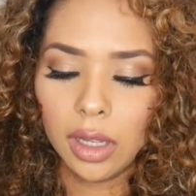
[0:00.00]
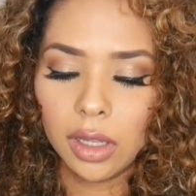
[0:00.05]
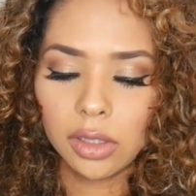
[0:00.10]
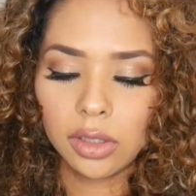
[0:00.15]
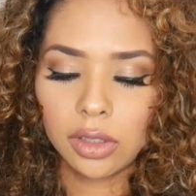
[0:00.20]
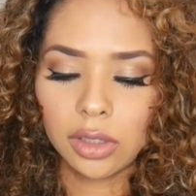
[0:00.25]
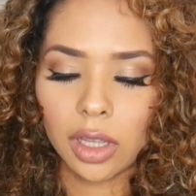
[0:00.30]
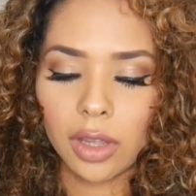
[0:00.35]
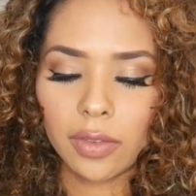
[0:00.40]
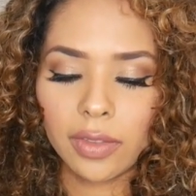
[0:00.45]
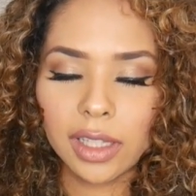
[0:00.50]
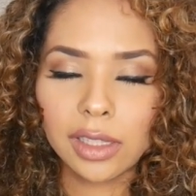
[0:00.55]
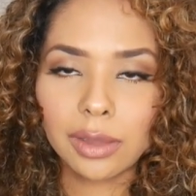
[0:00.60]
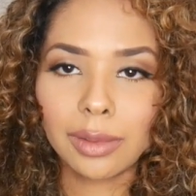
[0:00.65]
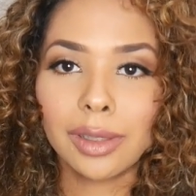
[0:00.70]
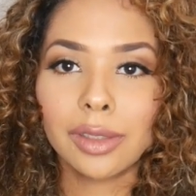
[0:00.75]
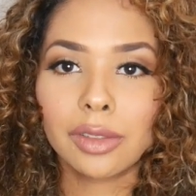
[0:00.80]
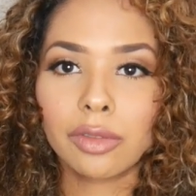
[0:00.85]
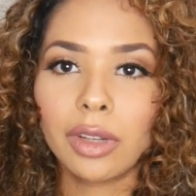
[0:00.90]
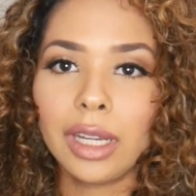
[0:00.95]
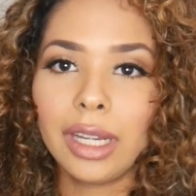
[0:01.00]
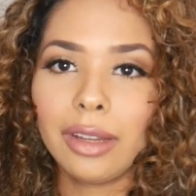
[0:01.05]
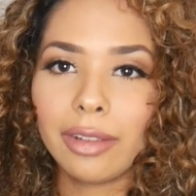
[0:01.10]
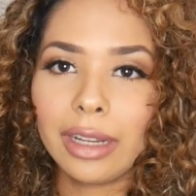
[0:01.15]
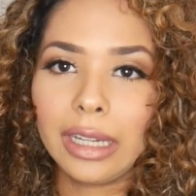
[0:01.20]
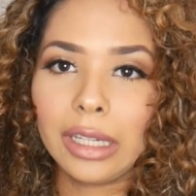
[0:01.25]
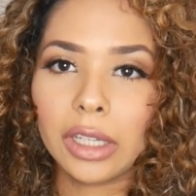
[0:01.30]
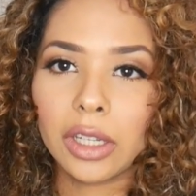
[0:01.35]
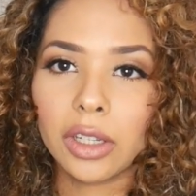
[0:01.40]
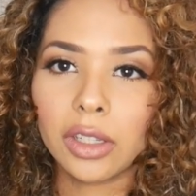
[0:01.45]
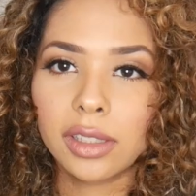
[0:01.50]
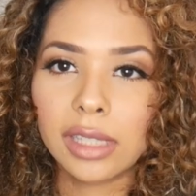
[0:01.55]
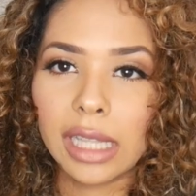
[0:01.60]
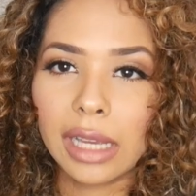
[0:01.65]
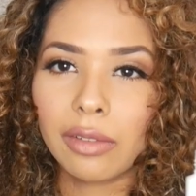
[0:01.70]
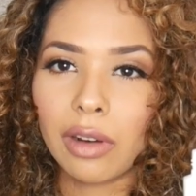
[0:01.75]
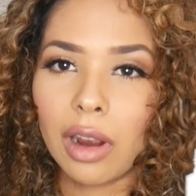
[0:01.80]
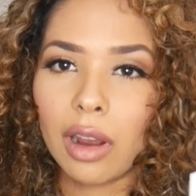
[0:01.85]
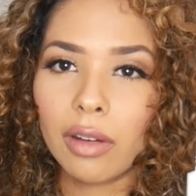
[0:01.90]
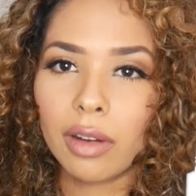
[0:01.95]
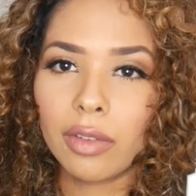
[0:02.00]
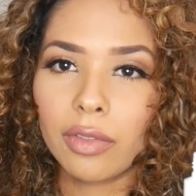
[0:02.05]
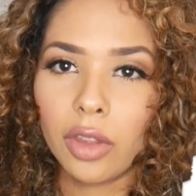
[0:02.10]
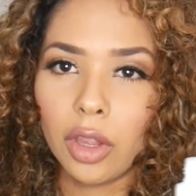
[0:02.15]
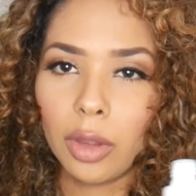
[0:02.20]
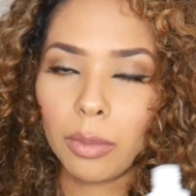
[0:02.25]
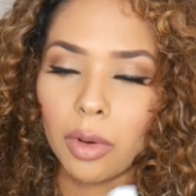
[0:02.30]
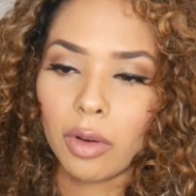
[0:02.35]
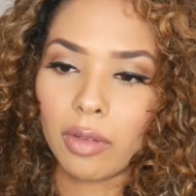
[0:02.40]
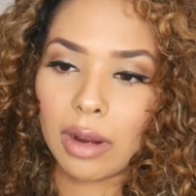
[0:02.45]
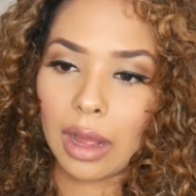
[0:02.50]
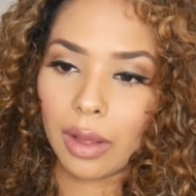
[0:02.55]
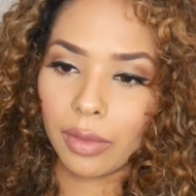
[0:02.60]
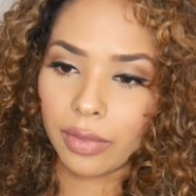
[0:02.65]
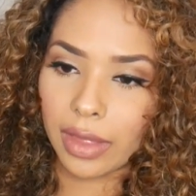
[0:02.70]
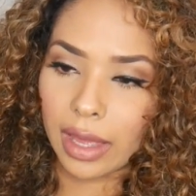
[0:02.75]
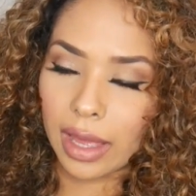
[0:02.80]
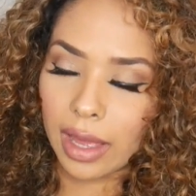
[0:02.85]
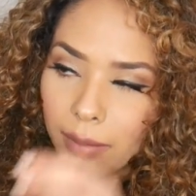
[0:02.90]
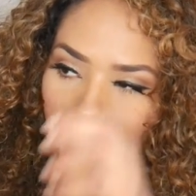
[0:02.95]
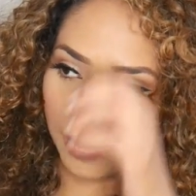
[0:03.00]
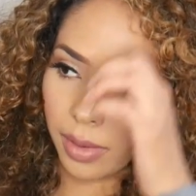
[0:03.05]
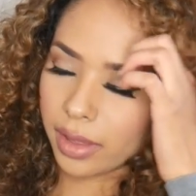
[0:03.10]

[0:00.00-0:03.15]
So this one's really good, because there are a few more out there,